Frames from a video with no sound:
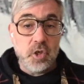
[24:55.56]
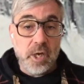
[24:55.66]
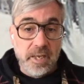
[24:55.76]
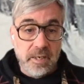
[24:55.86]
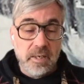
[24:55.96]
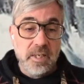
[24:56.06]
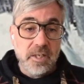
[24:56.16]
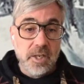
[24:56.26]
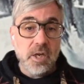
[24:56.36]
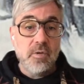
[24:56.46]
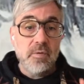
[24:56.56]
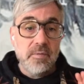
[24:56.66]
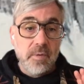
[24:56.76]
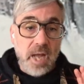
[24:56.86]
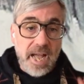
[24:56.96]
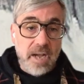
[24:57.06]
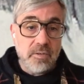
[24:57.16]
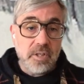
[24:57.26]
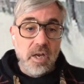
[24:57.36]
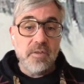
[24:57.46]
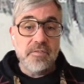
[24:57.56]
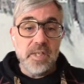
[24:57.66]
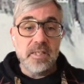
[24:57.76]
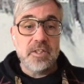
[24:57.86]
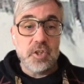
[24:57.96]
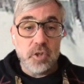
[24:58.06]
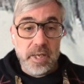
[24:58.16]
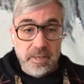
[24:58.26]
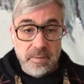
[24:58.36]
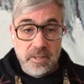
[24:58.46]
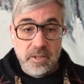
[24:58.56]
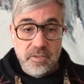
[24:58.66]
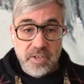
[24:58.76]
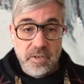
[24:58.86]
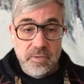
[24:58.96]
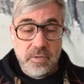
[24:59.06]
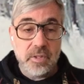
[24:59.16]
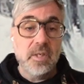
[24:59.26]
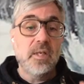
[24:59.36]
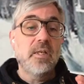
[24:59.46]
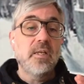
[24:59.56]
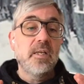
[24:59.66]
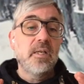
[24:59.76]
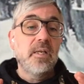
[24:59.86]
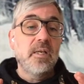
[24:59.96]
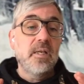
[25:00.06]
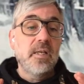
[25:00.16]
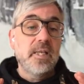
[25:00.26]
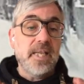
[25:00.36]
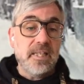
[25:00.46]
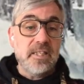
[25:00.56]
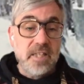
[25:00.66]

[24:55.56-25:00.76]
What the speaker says: Don't get stuck in this system. but see that there is something